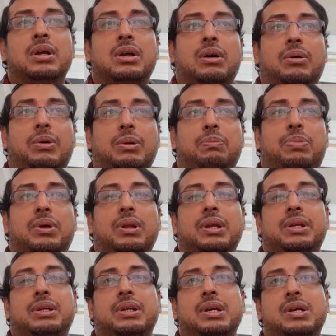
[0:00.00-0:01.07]
our
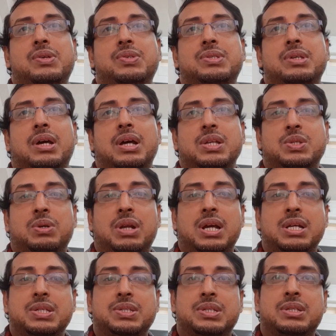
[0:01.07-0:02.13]
politics, as well
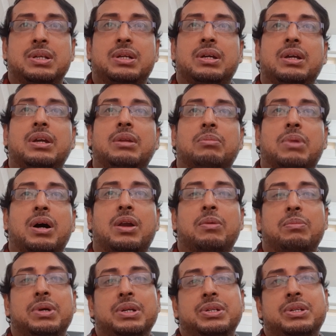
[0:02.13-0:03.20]
as
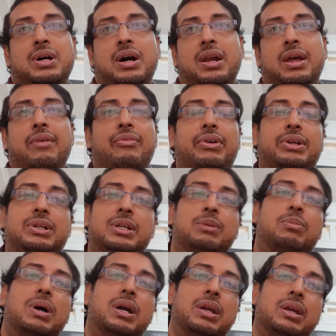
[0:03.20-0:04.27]
environment are affected
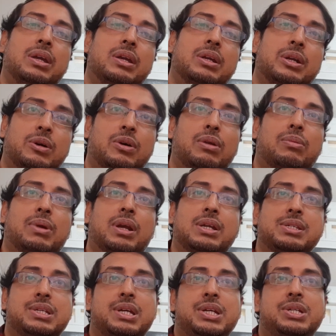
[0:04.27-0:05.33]
by
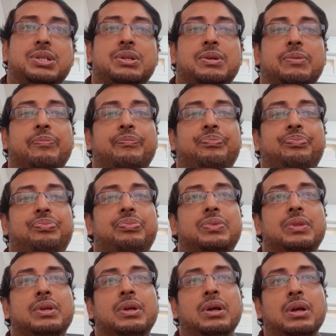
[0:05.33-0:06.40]
globalization.
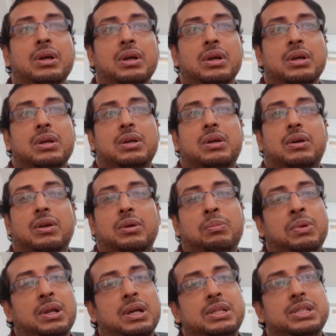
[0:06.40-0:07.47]

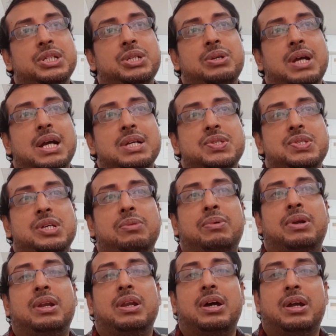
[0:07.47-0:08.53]
Globalization has
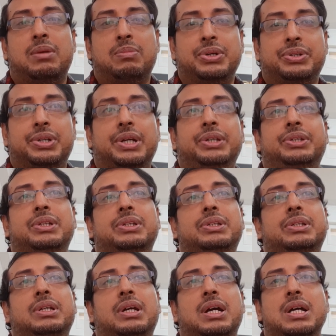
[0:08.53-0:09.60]
several advantages
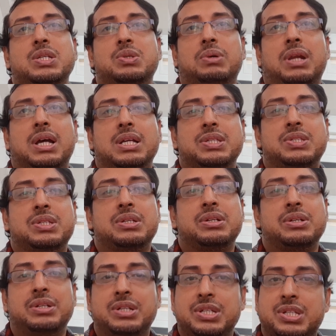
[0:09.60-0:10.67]
as well as
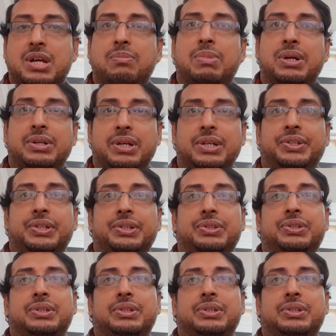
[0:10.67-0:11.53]
disadvantages.